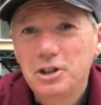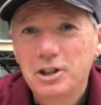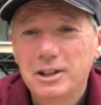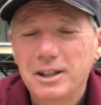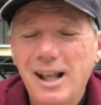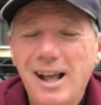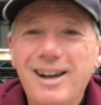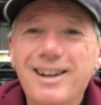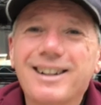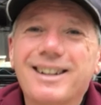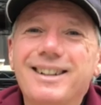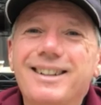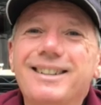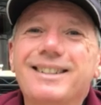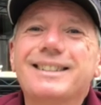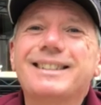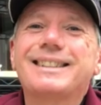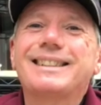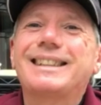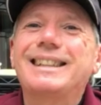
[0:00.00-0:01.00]
I
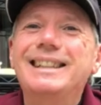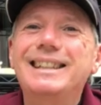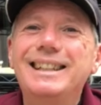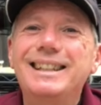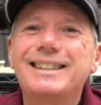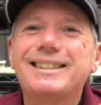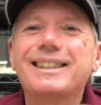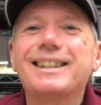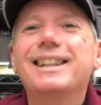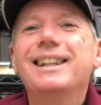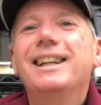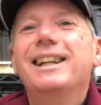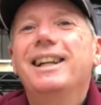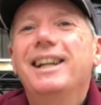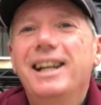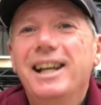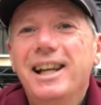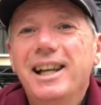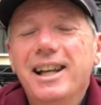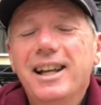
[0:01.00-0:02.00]
can't say it,
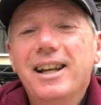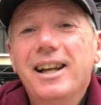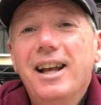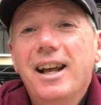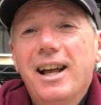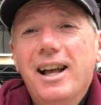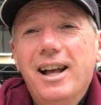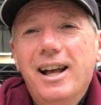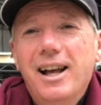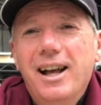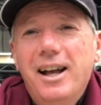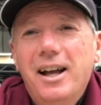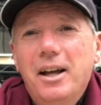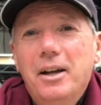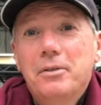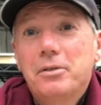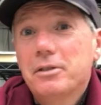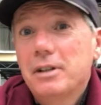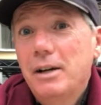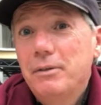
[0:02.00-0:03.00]

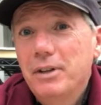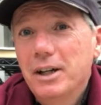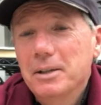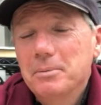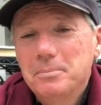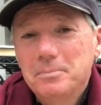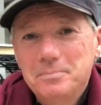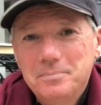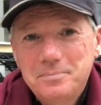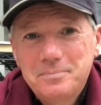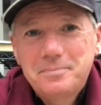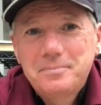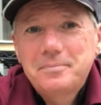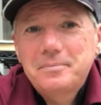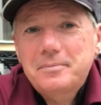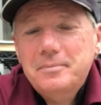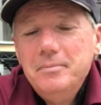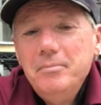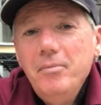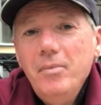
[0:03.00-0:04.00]
forever.
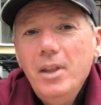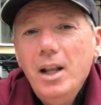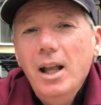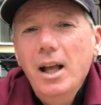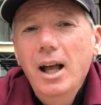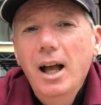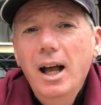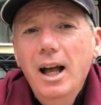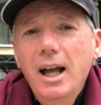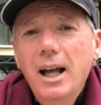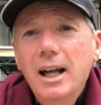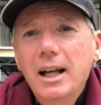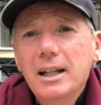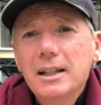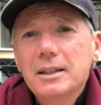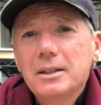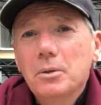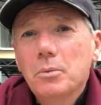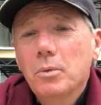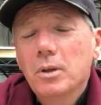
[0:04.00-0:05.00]

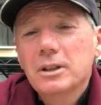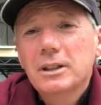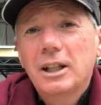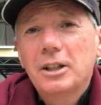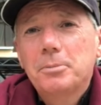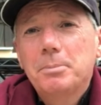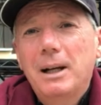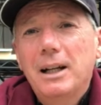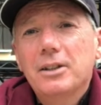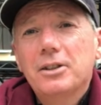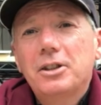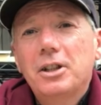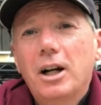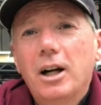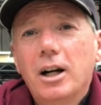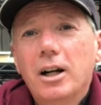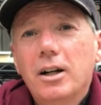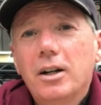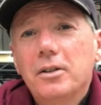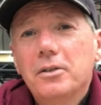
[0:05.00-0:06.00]
And one last batch
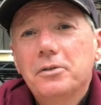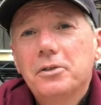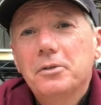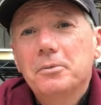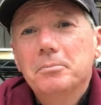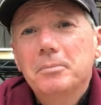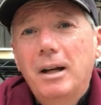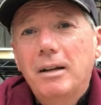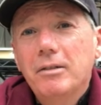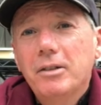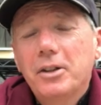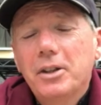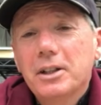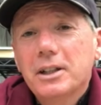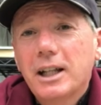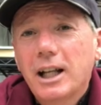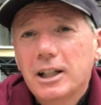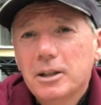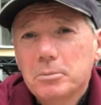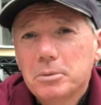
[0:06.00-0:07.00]
of marathon
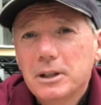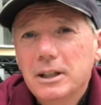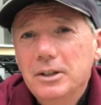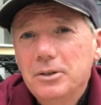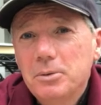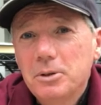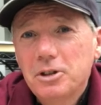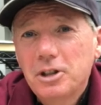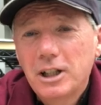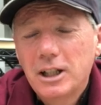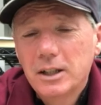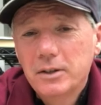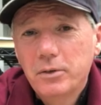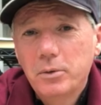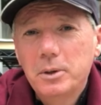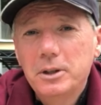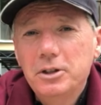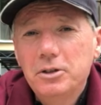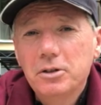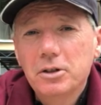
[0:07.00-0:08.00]
calabrese, which I'll
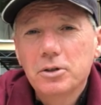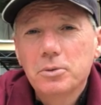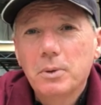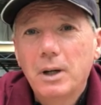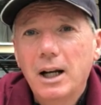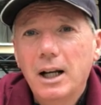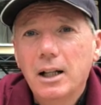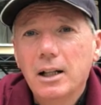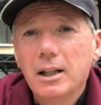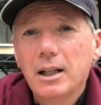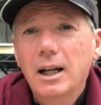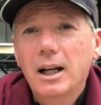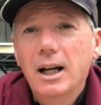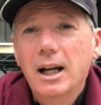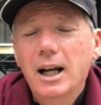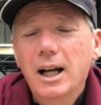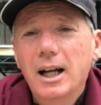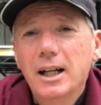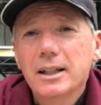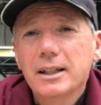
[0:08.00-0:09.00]
overwinter as well,
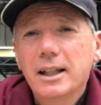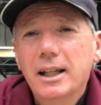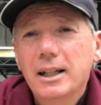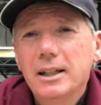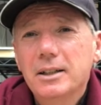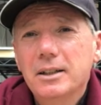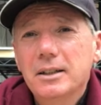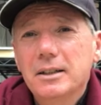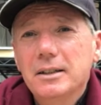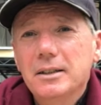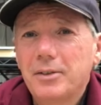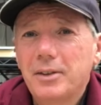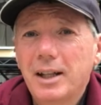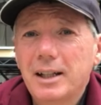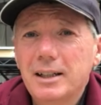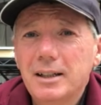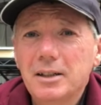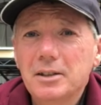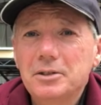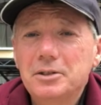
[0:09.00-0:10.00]
and then
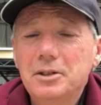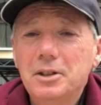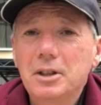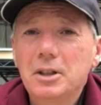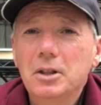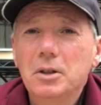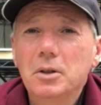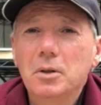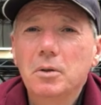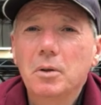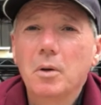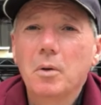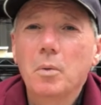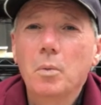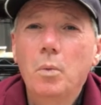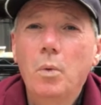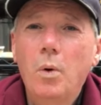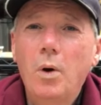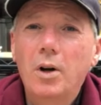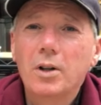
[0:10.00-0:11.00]
I'll do
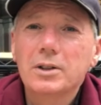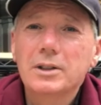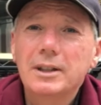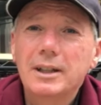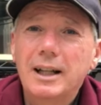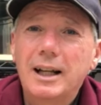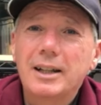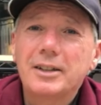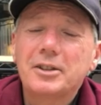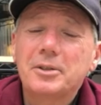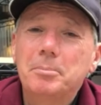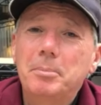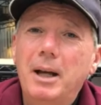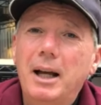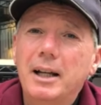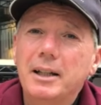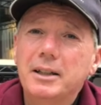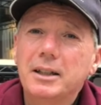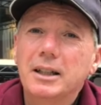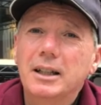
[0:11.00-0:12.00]
one last
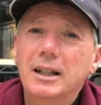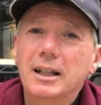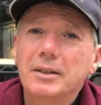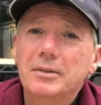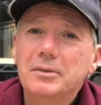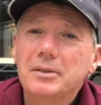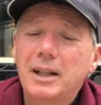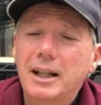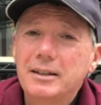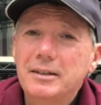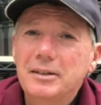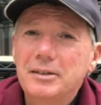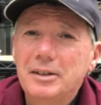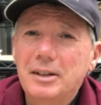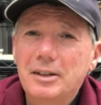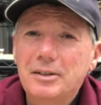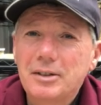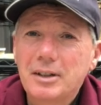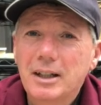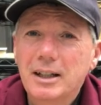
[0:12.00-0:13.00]
bed of
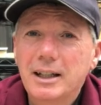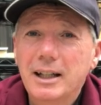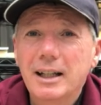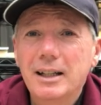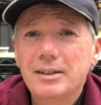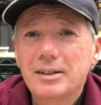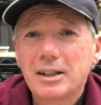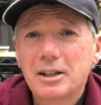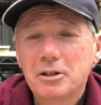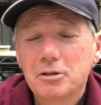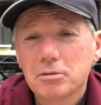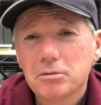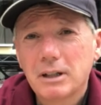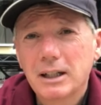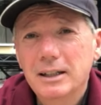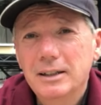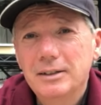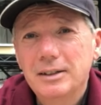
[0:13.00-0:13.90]
lettuces. And it is a crazy